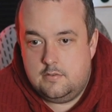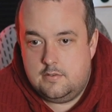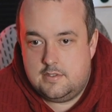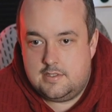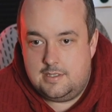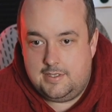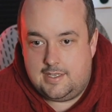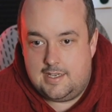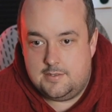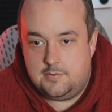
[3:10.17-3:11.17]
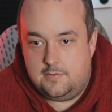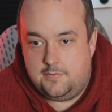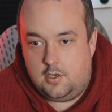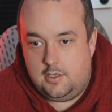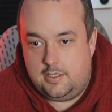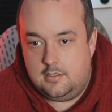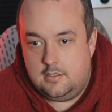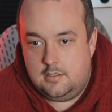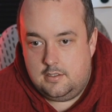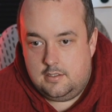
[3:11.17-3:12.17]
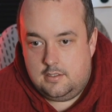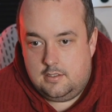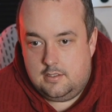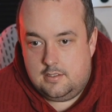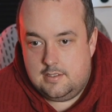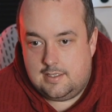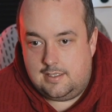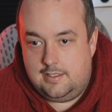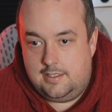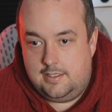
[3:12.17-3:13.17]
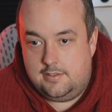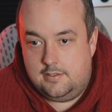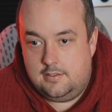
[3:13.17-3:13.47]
Simicast with the volley. It's cleared.